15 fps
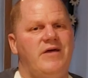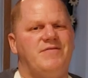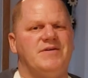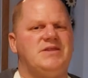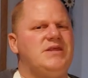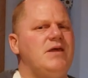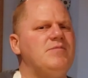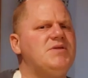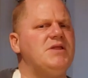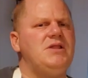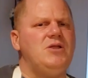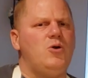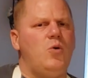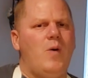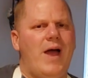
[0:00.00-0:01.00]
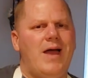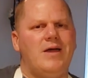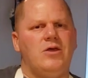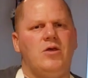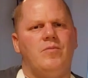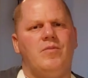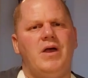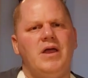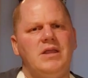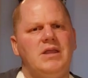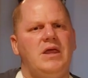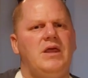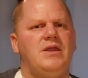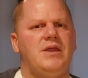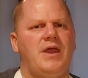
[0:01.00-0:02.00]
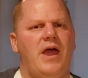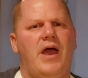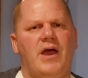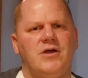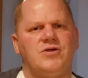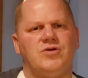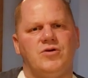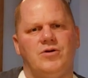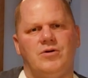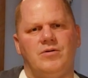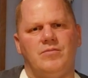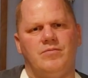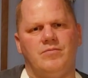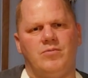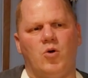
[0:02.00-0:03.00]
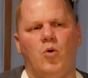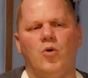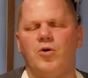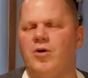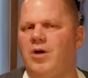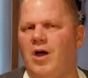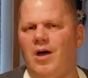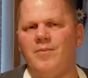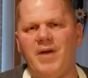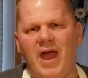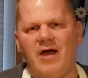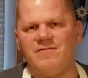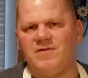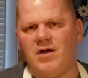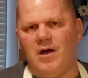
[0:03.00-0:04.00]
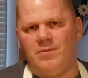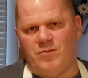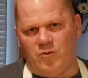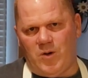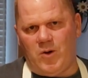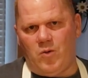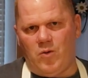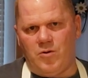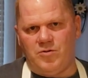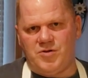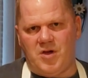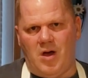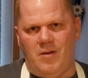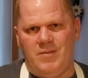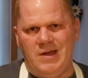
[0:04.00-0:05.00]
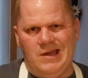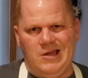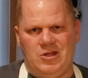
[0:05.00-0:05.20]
If it seems a little wet, you might need an extra 1/4 cup, 1/2 cup, 3/4 cup.